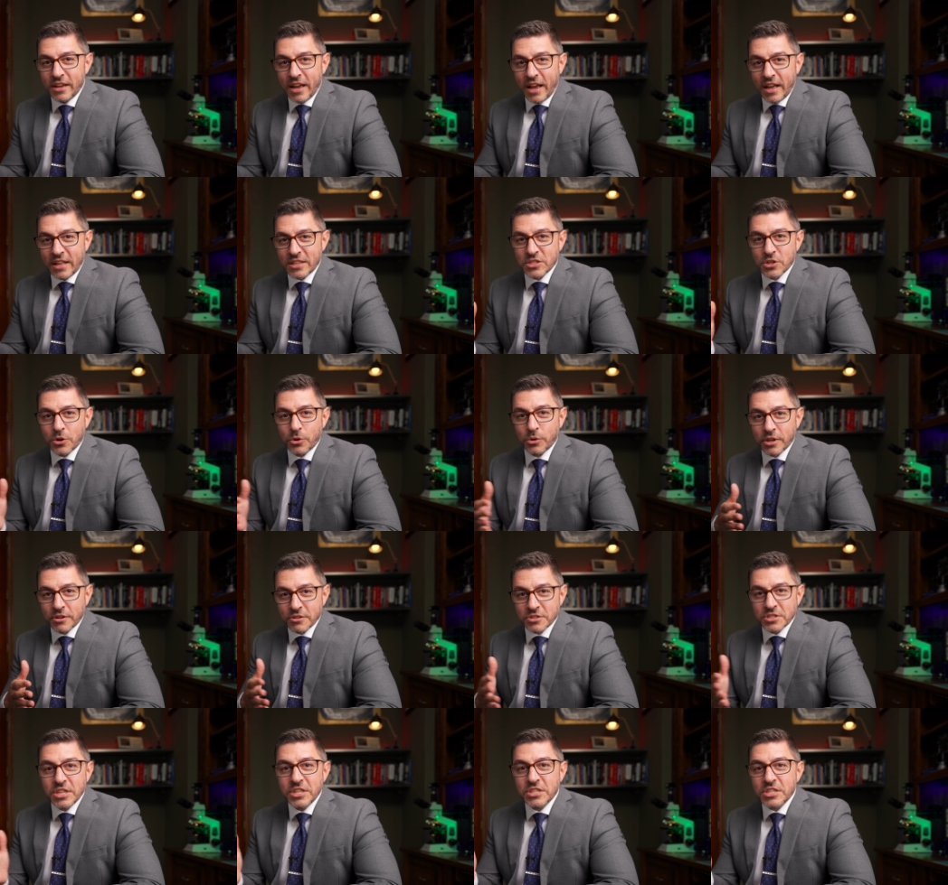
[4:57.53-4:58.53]
And so
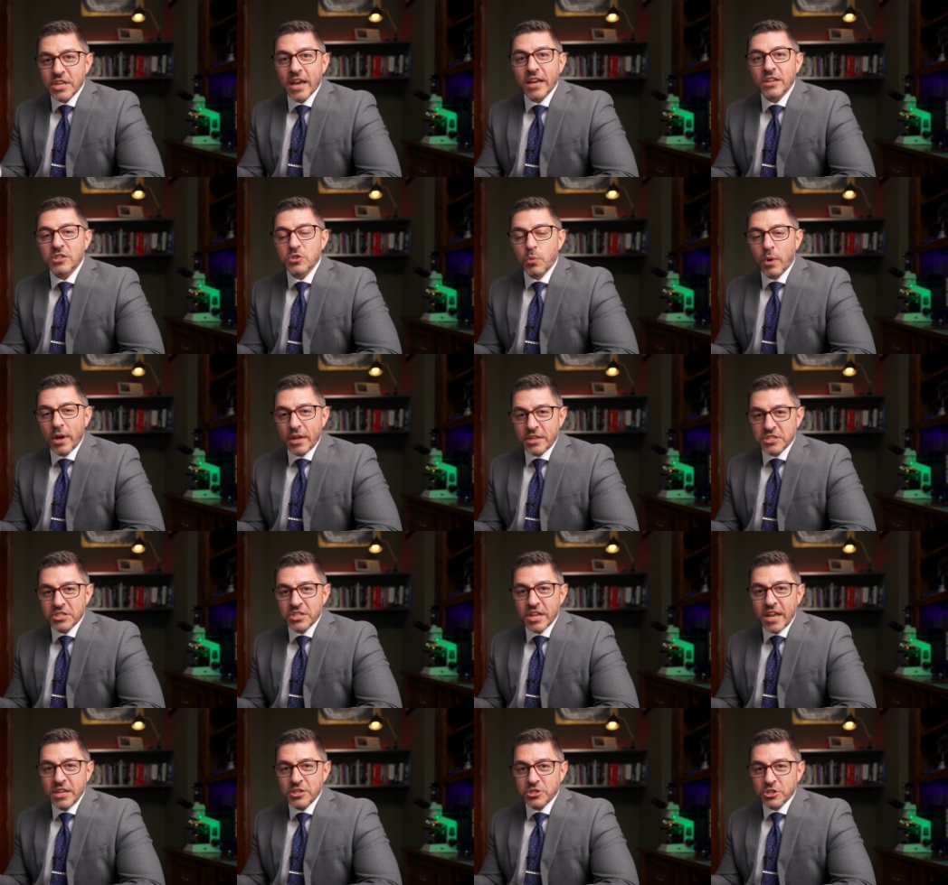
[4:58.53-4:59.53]
there's these X Y
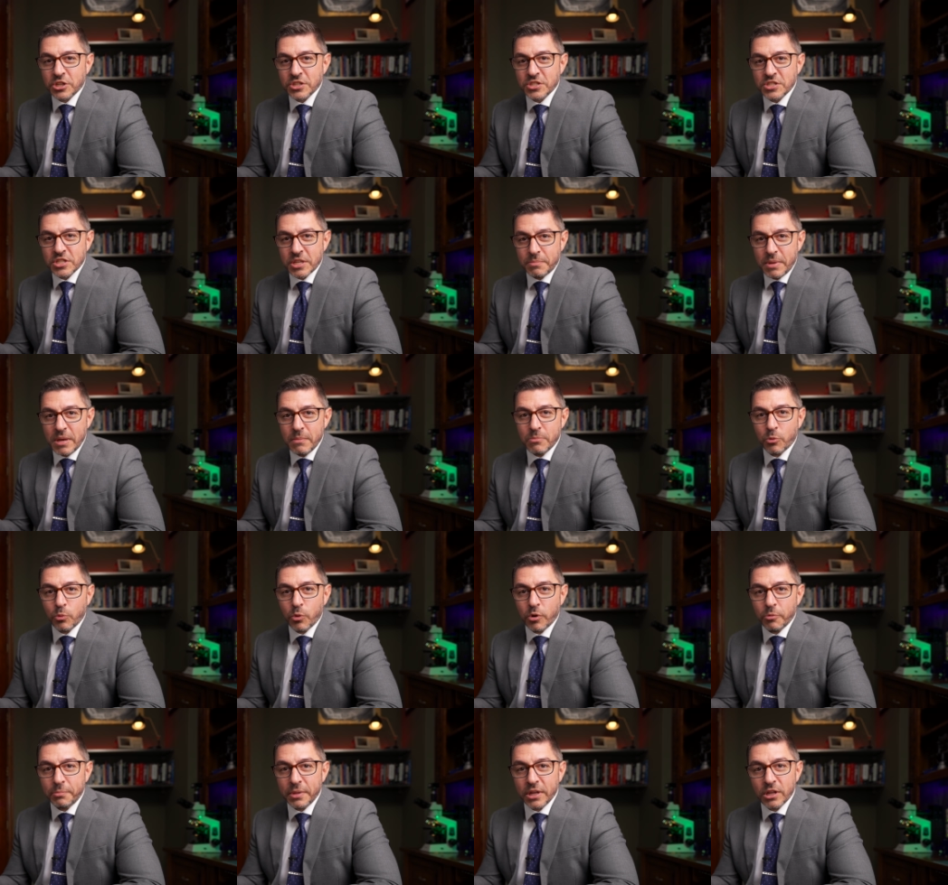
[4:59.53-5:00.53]
stages that people
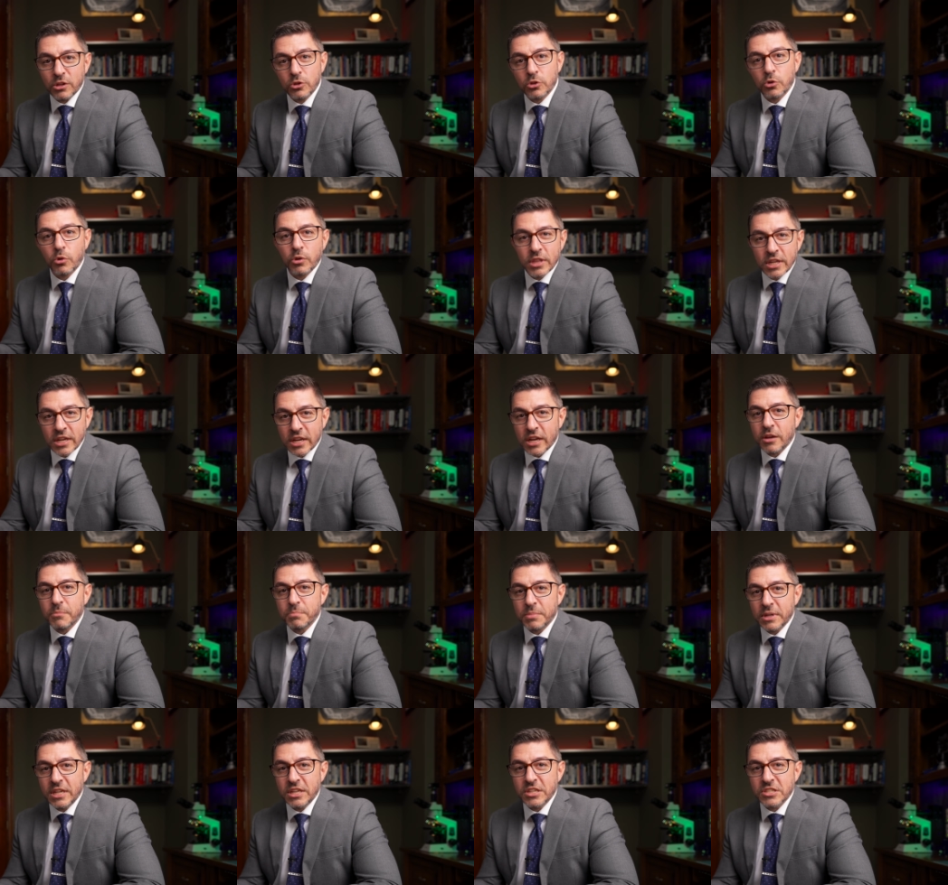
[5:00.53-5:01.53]
will build or that
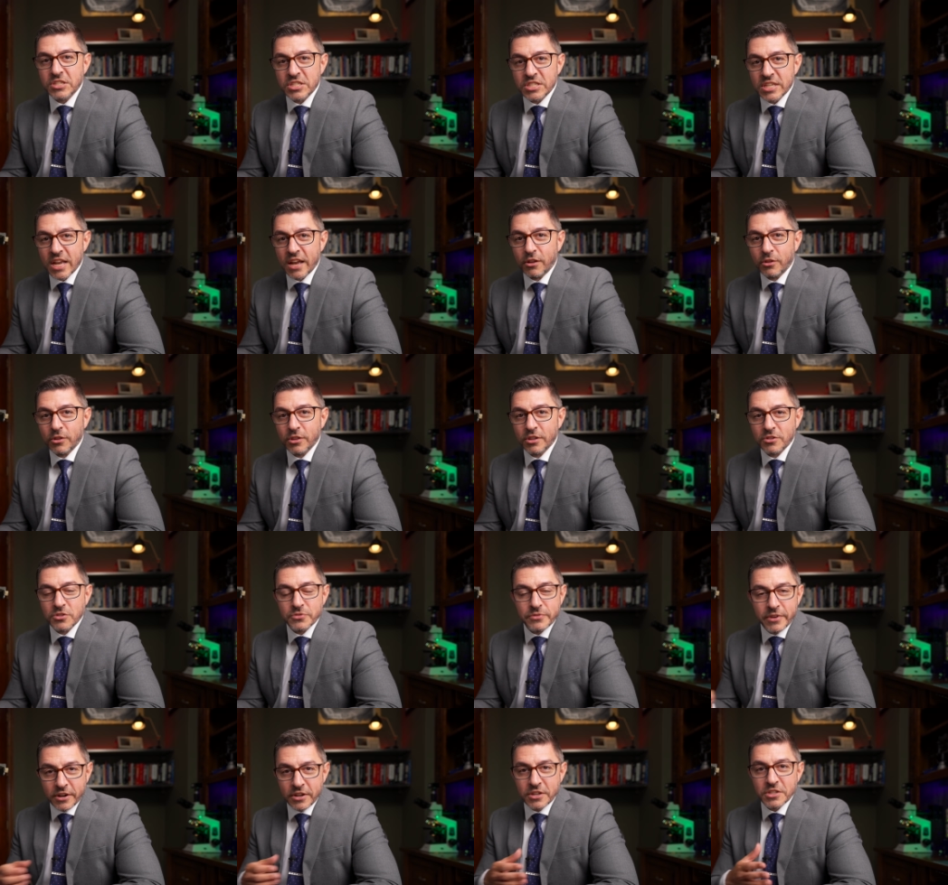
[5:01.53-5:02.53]
companies sell. There's
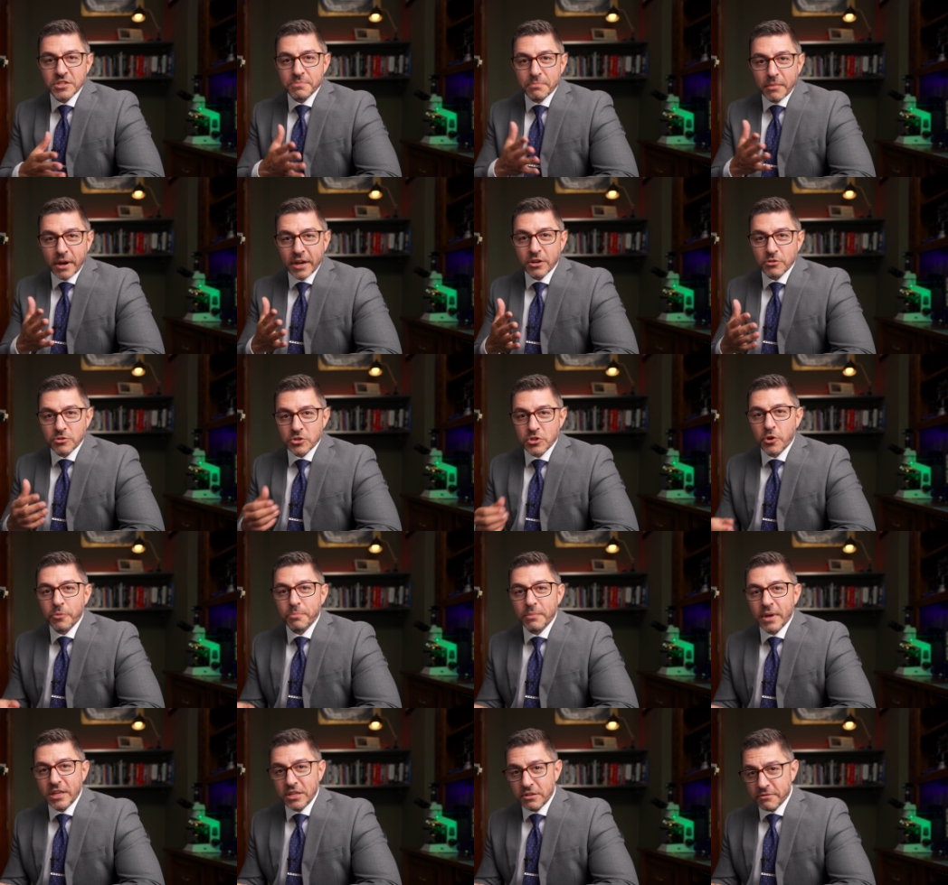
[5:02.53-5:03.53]
various microscope
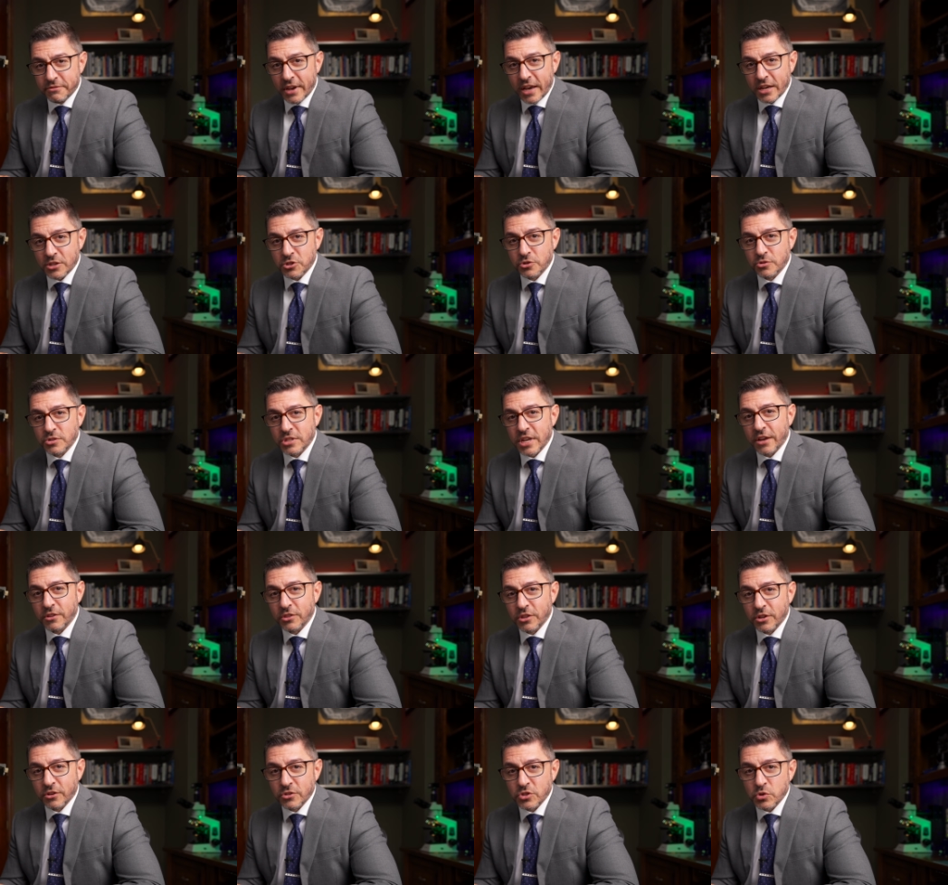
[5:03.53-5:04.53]
manufacturers out
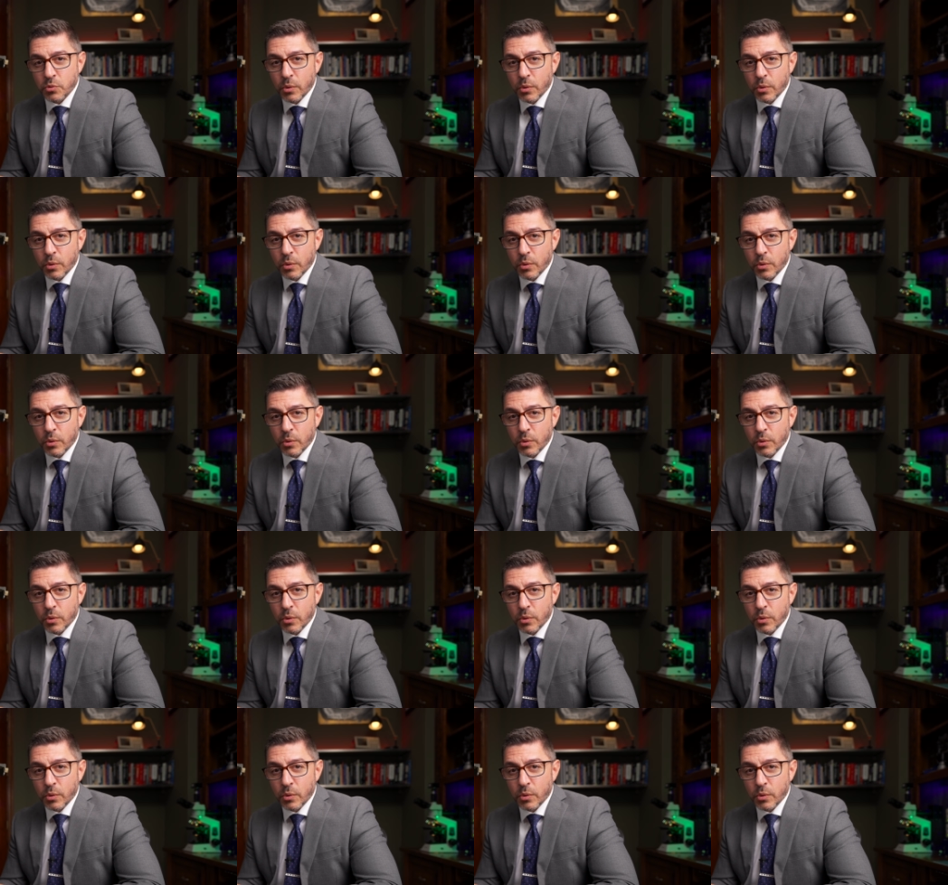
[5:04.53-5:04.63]
there as